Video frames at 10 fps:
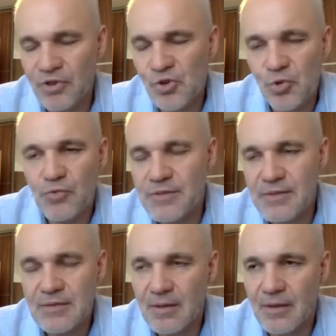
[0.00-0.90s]

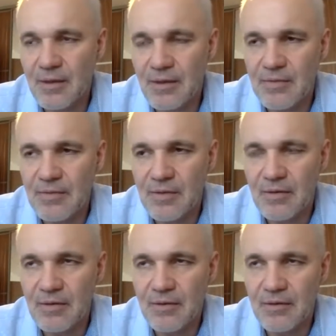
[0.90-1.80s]
choose
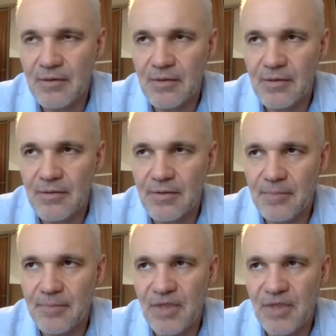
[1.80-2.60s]
the